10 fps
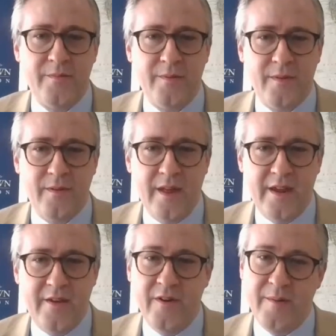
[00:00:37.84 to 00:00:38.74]
So
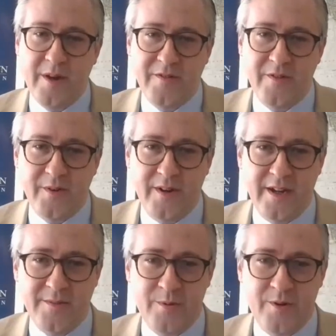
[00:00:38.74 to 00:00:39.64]
thank you very much
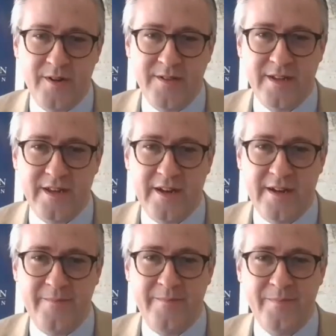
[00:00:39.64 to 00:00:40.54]
for joining us,
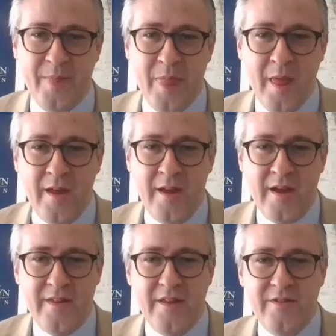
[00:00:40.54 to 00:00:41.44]
Boris. I
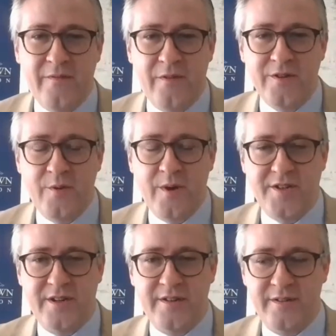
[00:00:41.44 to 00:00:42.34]
think the
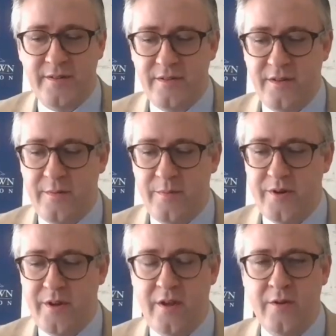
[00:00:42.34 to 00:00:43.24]
first question
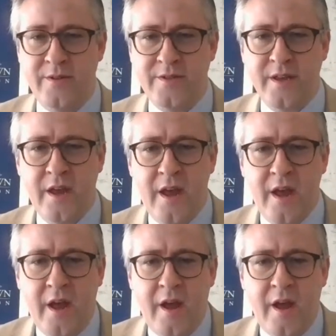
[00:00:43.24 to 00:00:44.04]
to put to you is,